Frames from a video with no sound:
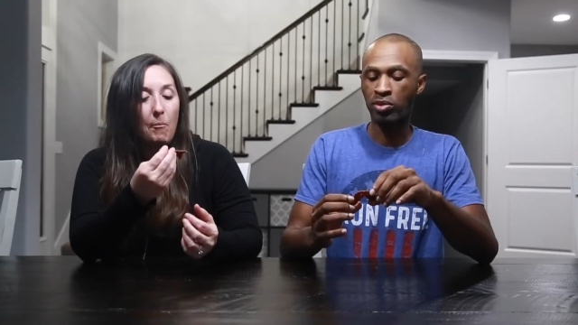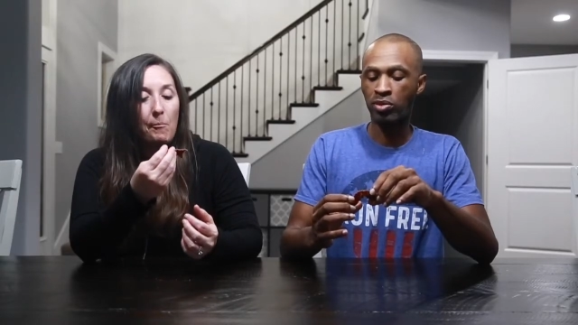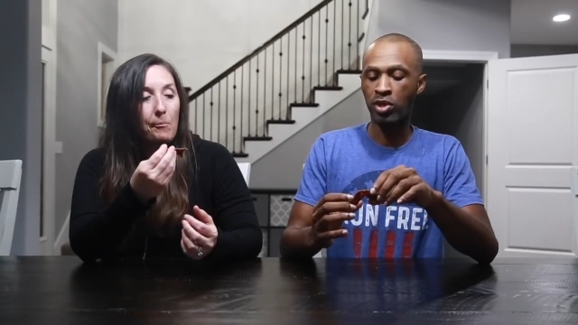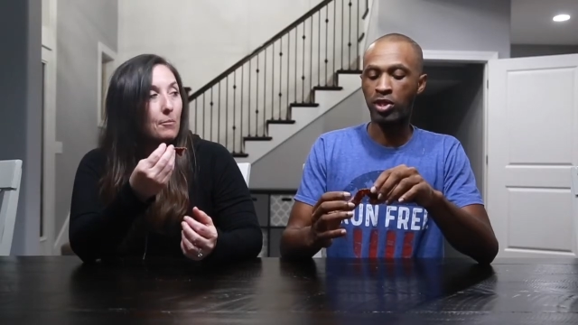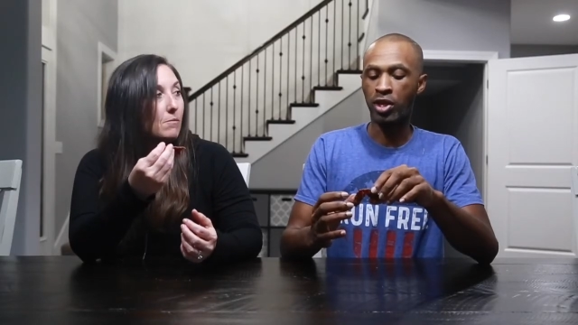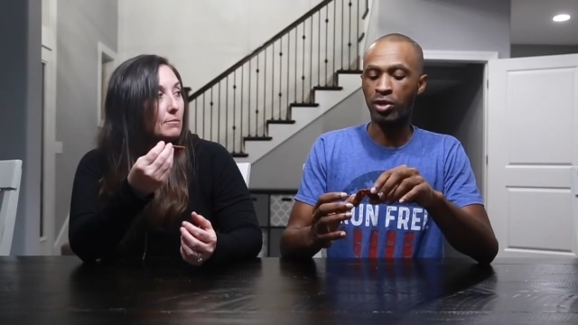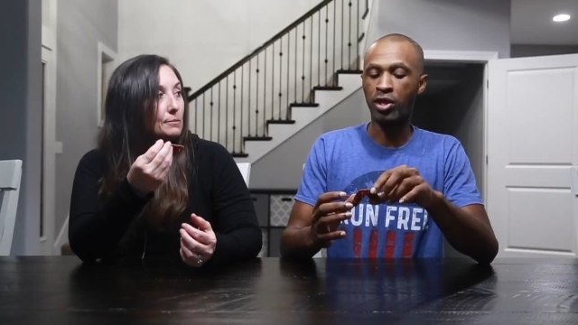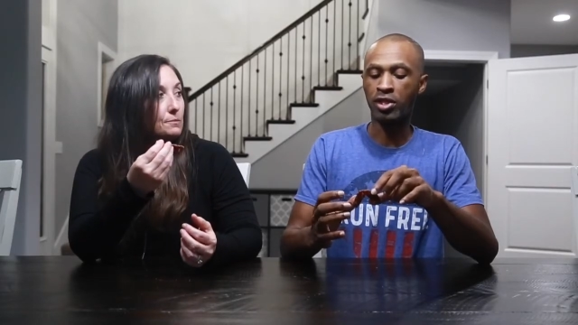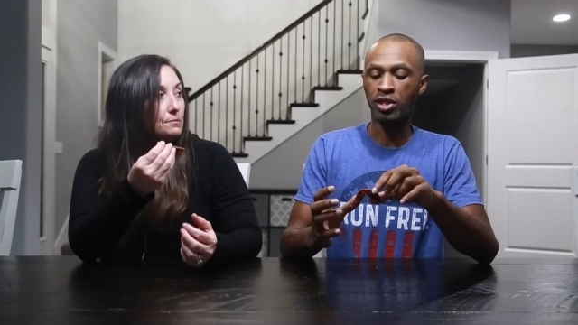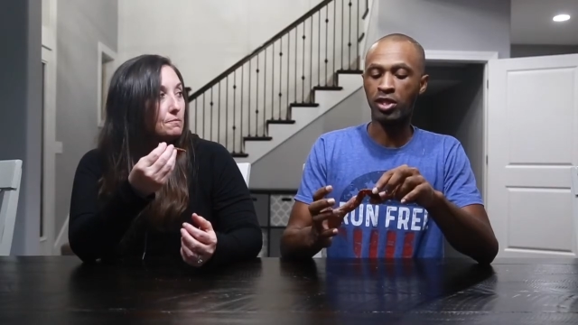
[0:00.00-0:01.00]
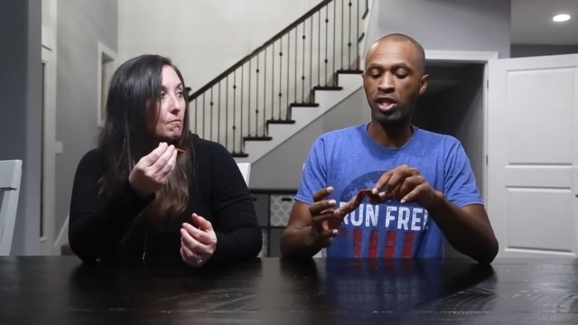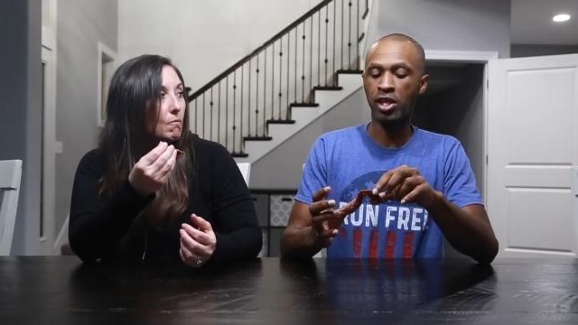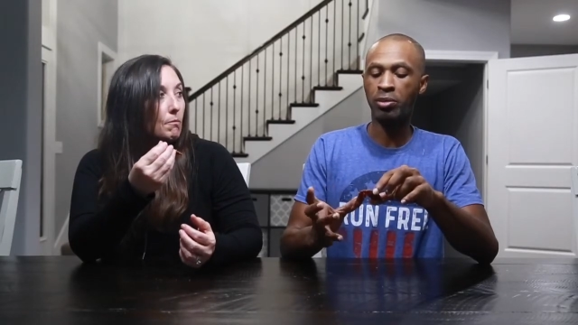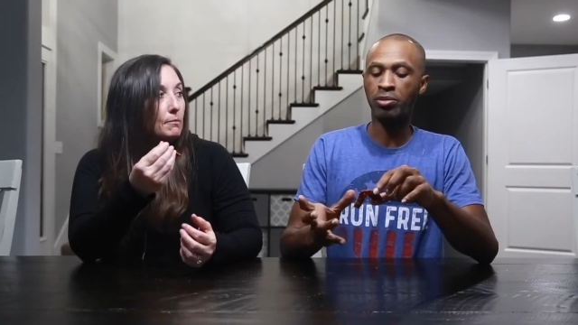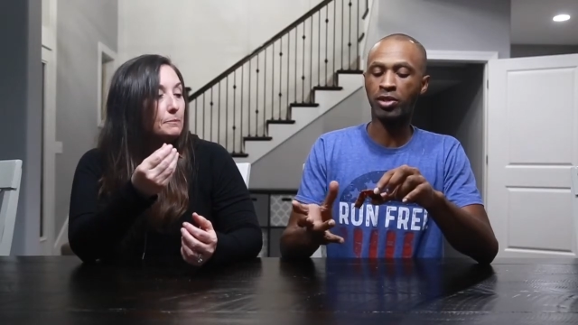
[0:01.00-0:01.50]
Speaker 1: The tenderness is
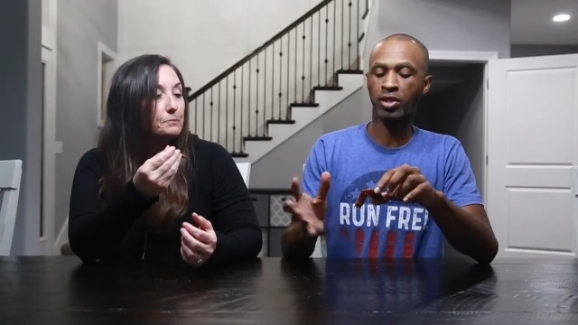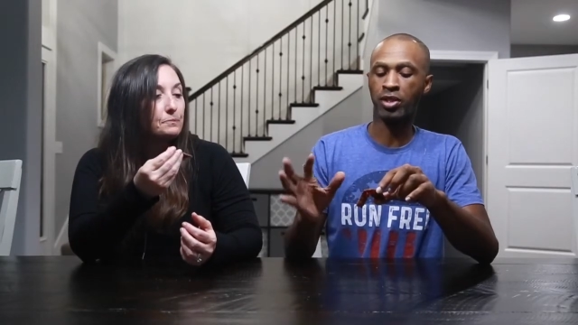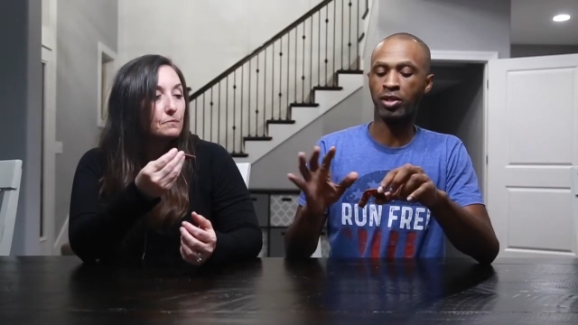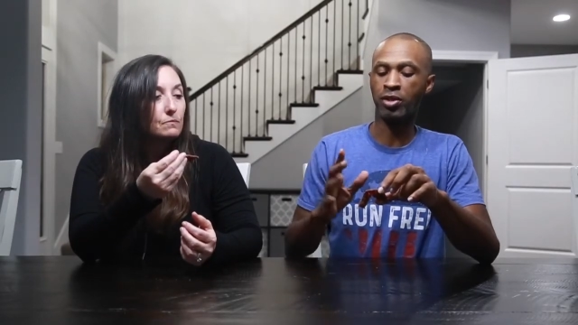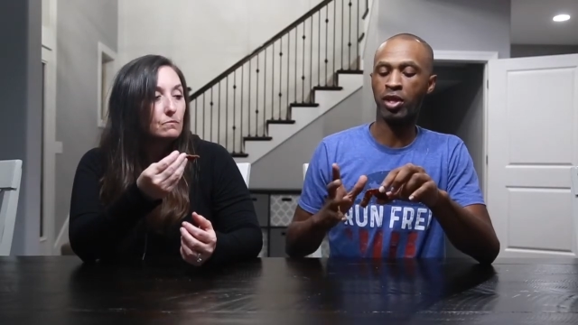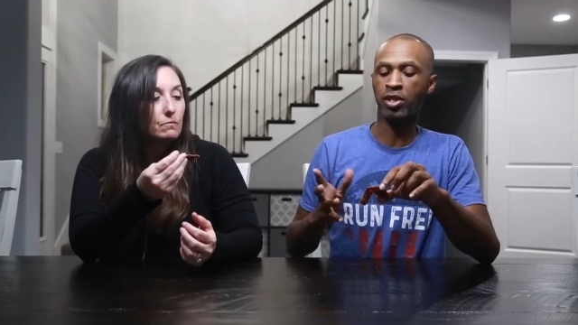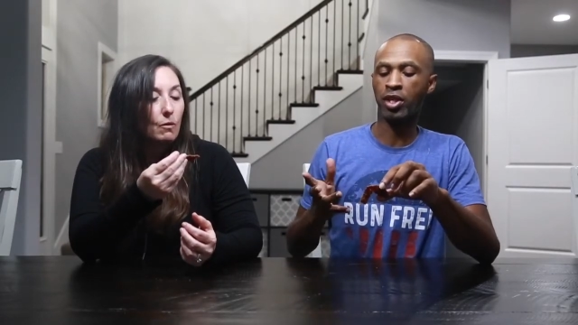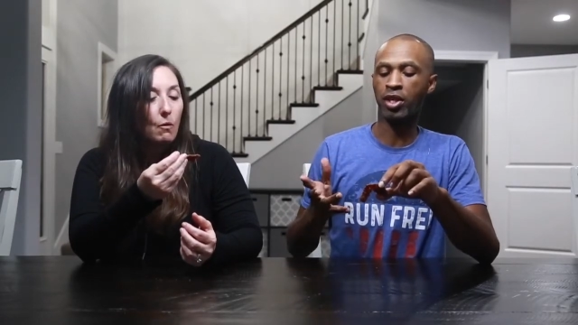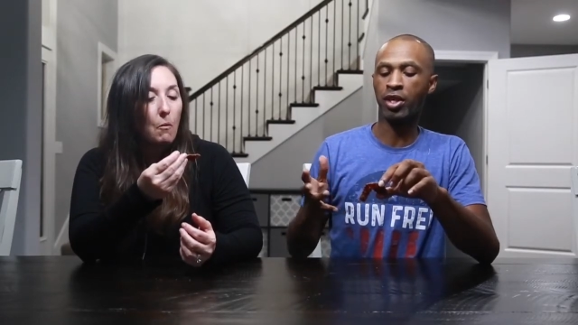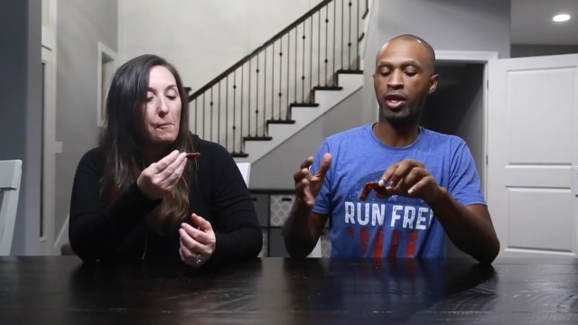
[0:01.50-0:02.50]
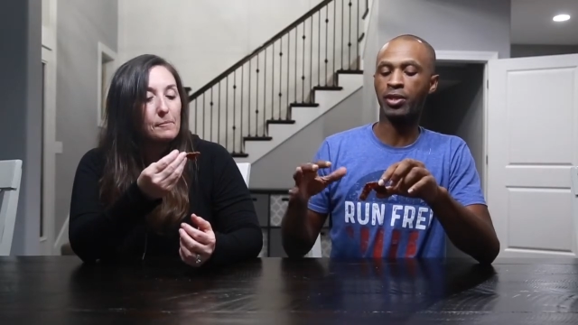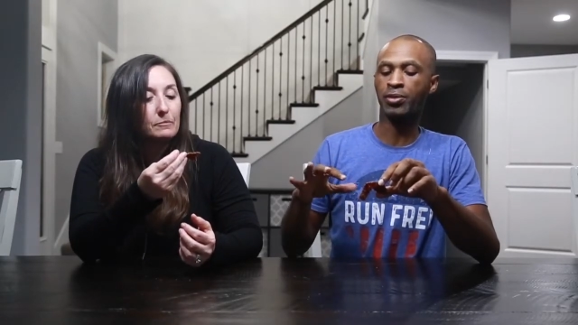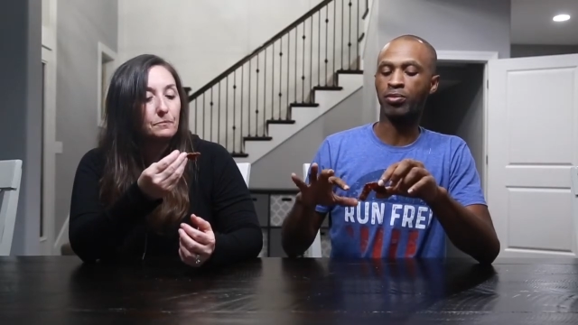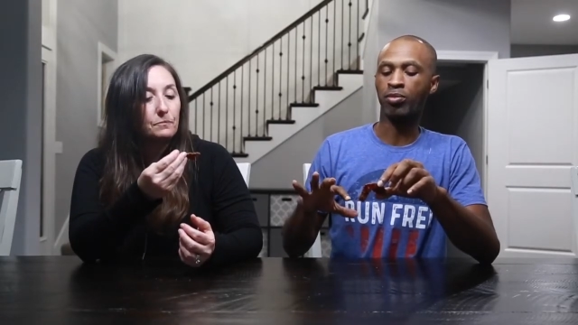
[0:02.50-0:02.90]
good. It's a it's a good